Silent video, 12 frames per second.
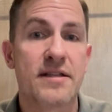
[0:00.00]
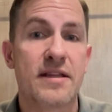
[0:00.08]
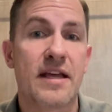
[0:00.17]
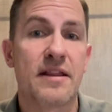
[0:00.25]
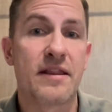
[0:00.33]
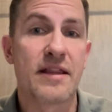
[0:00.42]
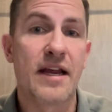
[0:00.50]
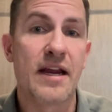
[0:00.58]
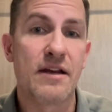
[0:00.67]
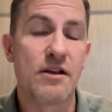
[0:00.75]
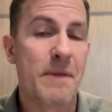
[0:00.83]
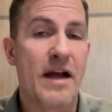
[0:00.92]
that
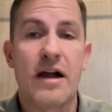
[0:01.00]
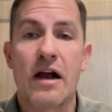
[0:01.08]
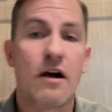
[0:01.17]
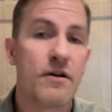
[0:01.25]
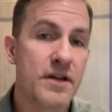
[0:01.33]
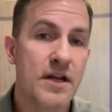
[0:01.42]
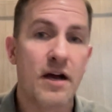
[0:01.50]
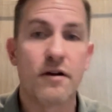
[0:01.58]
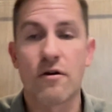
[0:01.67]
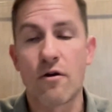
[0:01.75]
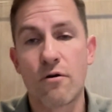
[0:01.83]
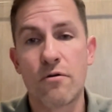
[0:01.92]
no matter how young
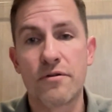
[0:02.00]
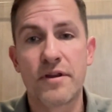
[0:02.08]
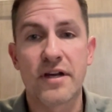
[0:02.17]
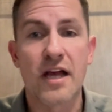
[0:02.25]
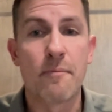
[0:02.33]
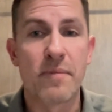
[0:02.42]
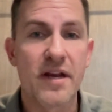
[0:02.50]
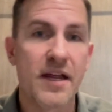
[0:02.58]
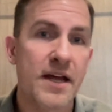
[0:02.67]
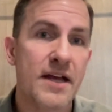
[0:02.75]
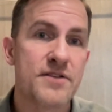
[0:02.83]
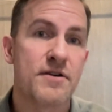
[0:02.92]
or old the company
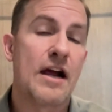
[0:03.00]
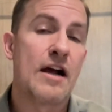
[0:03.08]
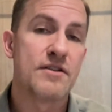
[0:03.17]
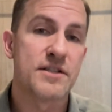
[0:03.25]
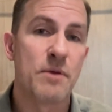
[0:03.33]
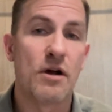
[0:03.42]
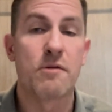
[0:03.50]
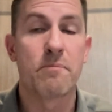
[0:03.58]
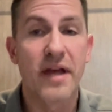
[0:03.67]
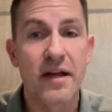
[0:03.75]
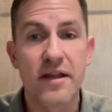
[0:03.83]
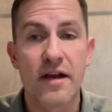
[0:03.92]
is or how small or
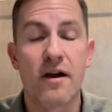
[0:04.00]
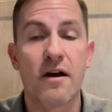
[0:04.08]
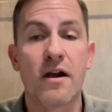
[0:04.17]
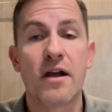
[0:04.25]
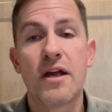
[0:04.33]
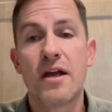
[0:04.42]
big they are,